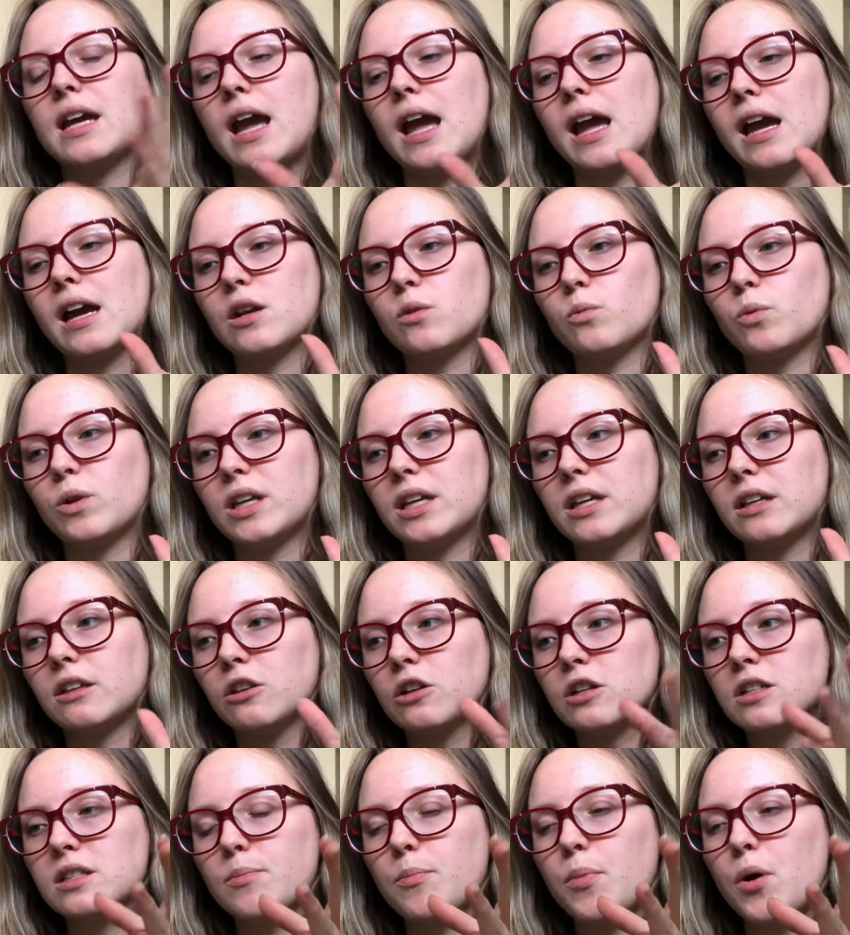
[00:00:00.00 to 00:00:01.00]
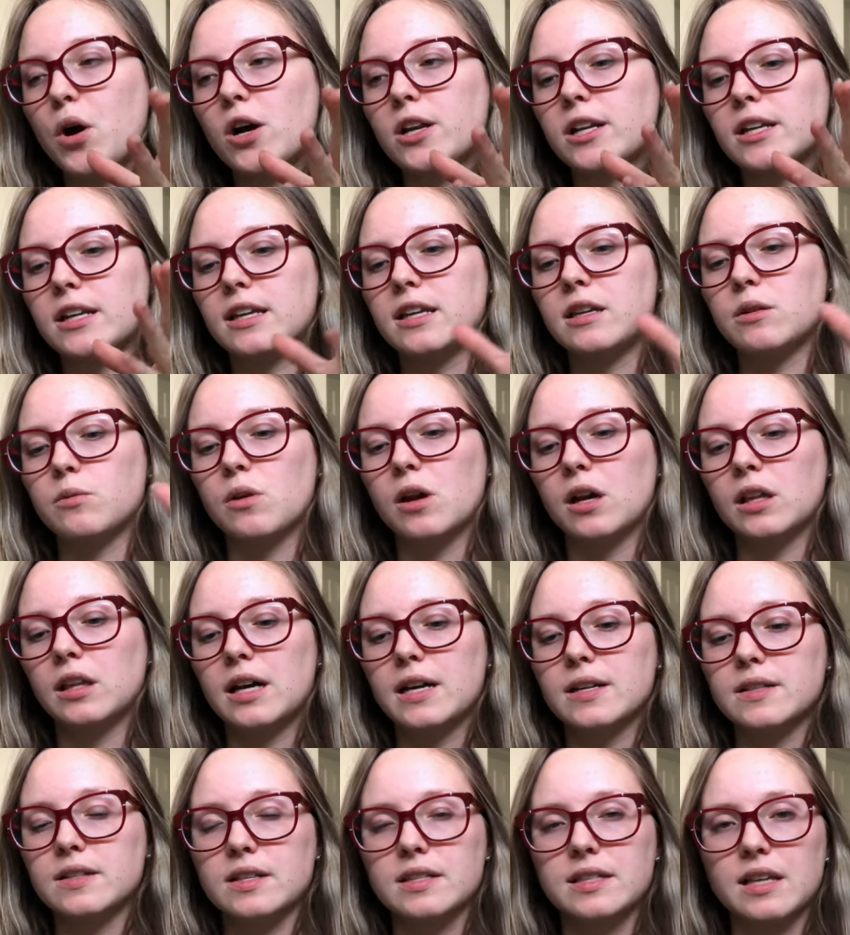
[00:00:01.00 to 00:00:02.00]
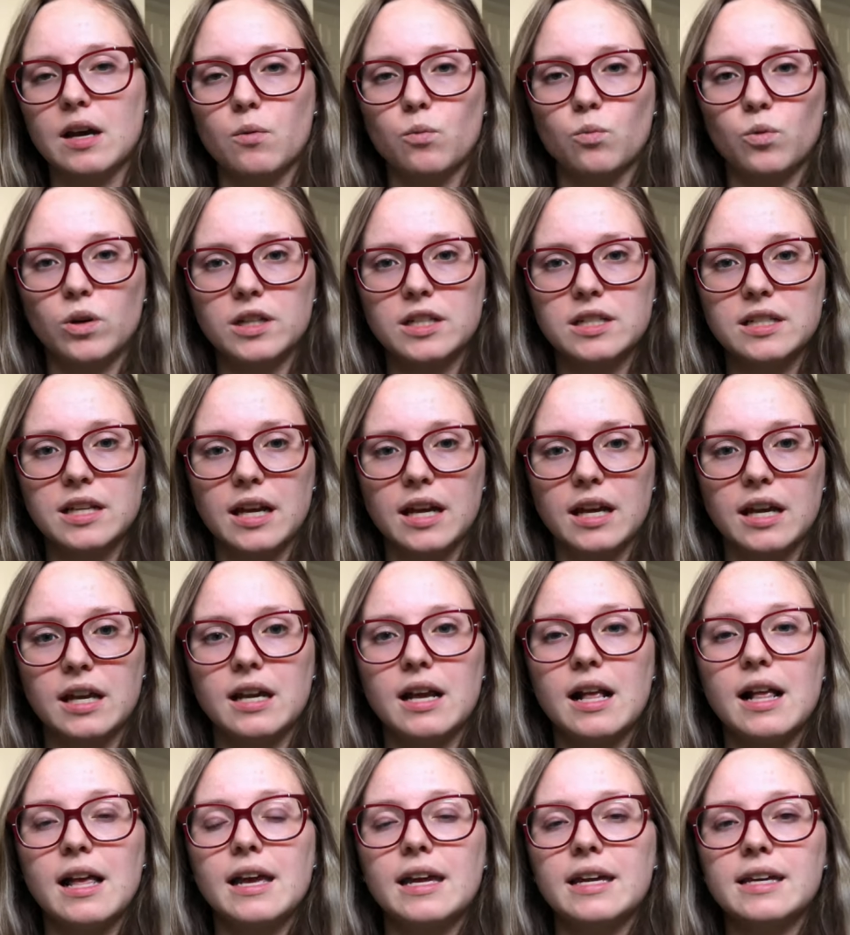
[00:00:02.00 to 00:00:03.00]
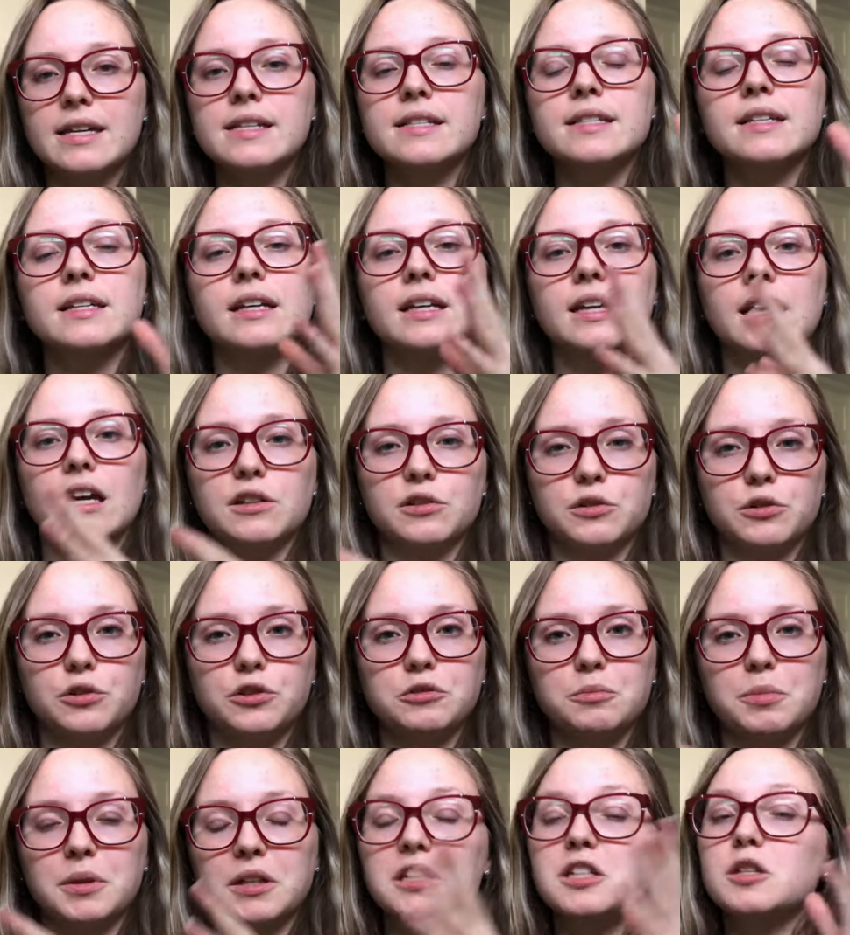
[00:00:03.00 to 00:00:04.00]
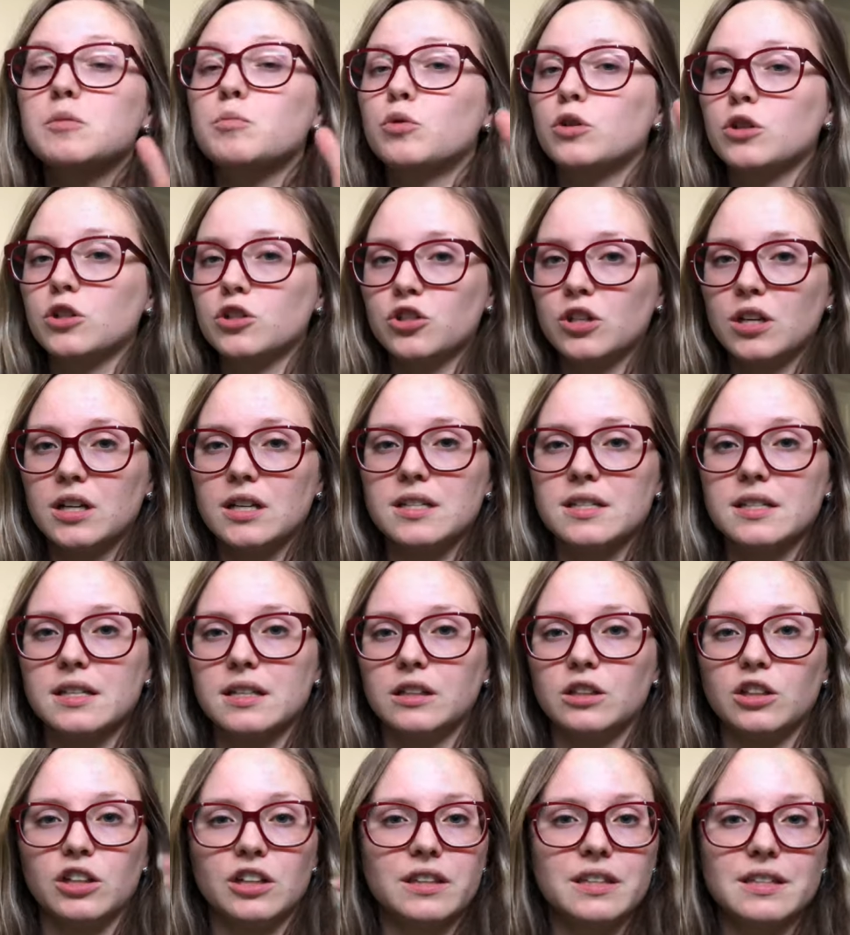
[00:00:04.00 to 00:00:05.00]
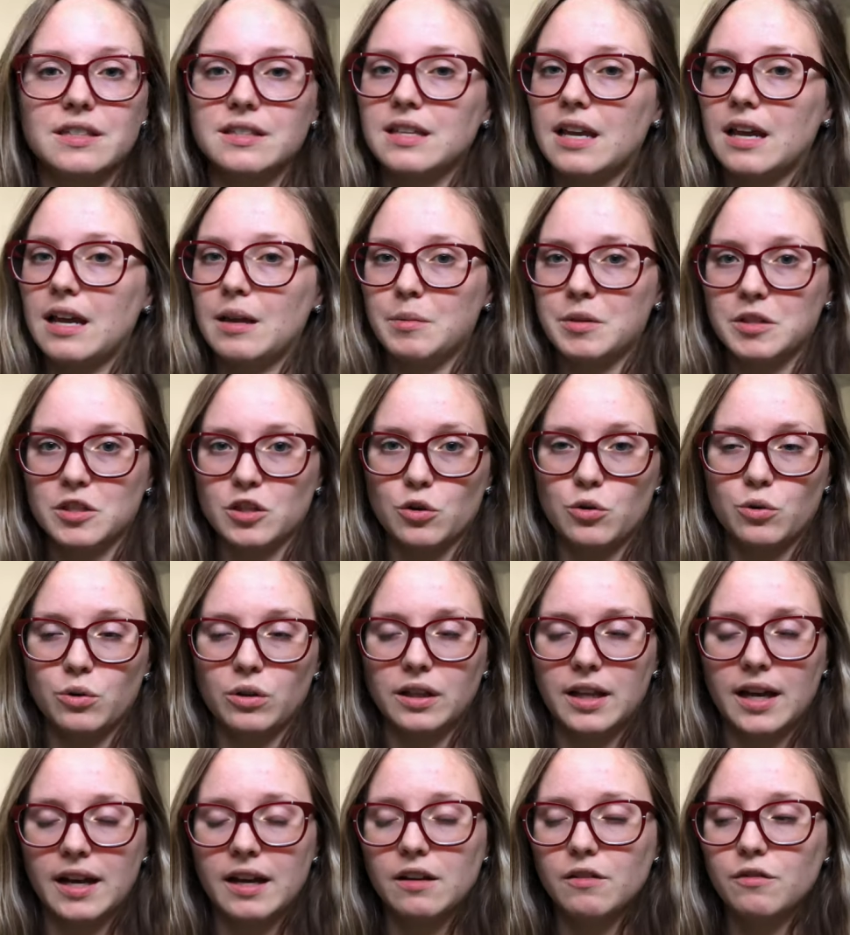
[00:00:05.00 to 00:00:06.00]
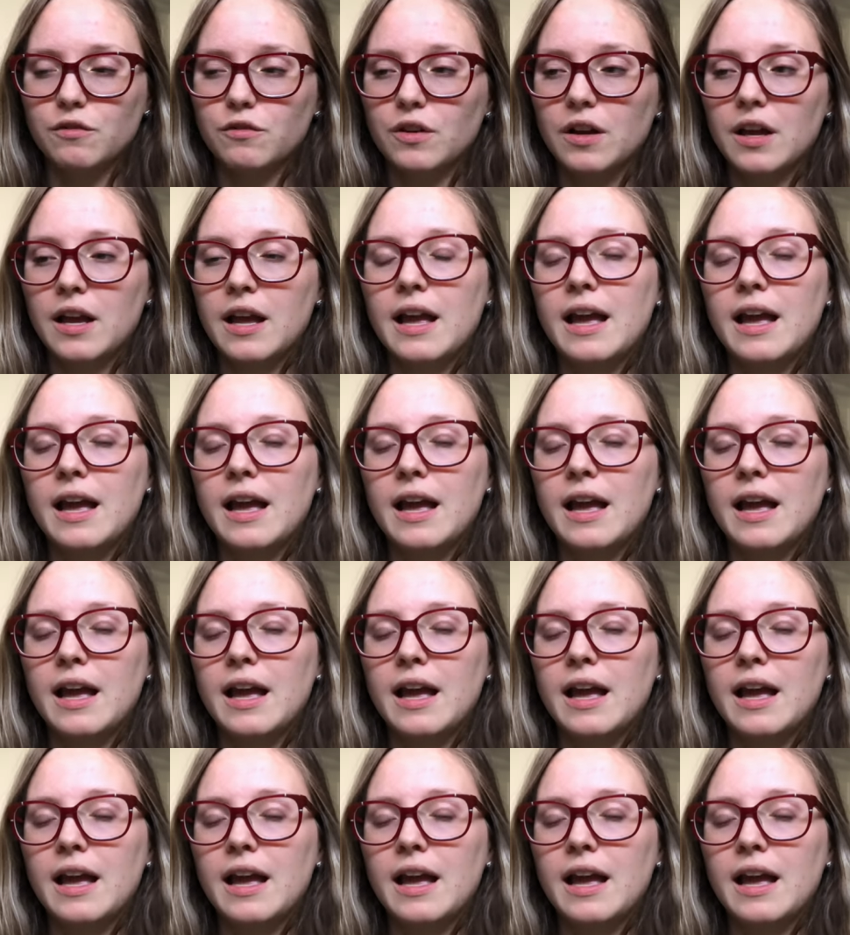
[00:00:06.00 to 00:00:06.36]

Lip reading: and when he looks upon it, he realizes that one day he's gonna get old, but his portrait is gonna look the same his whole life,